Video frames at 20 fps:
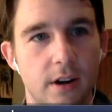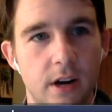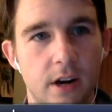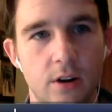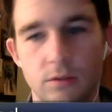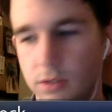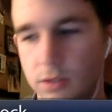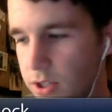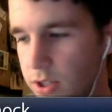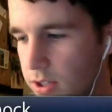
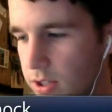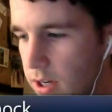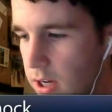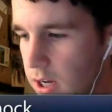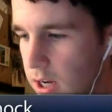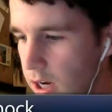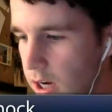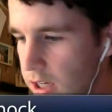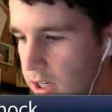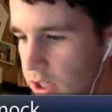outs
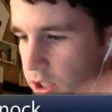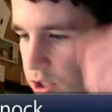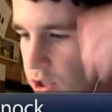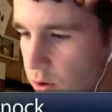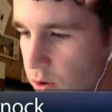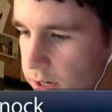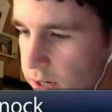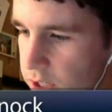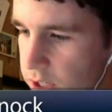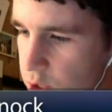is
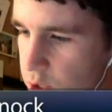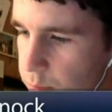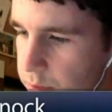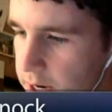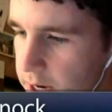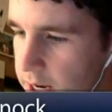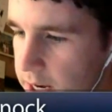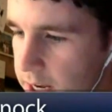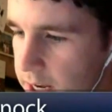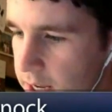going to
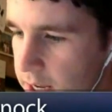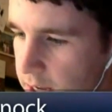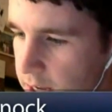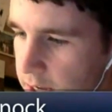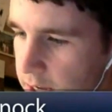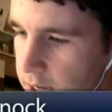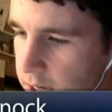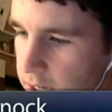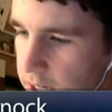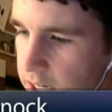be
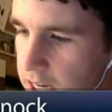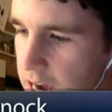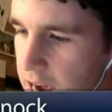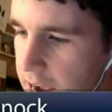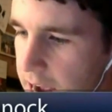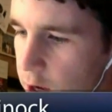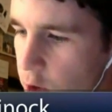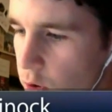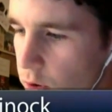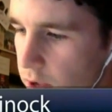
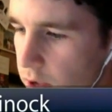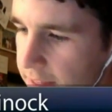Kyle.